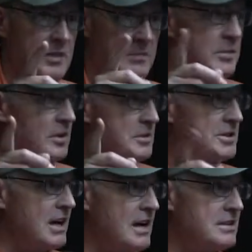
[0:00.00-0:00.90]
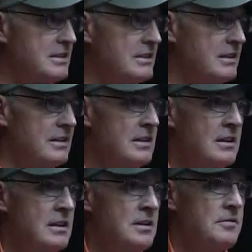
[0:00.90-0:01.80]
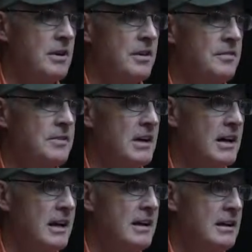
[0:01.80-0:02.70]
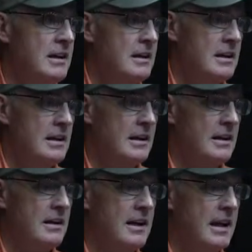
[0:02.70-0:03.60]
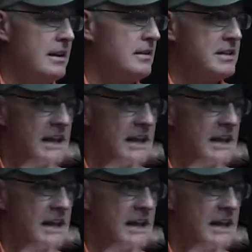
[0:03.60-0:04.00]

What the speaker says: big bulbous eyes at the front of the fly, and a